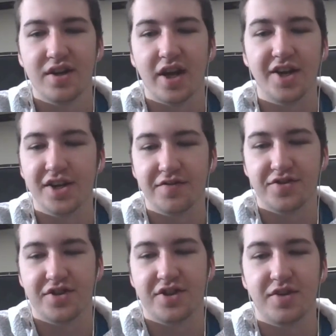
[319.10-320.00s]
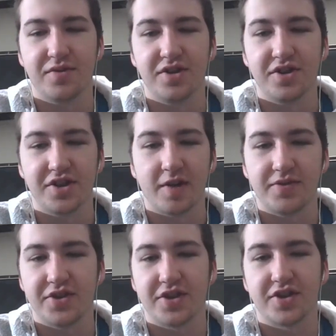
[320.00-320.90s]
any different than anyone in the top
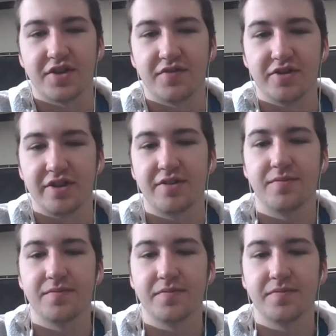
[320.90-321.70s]
six, I feel like.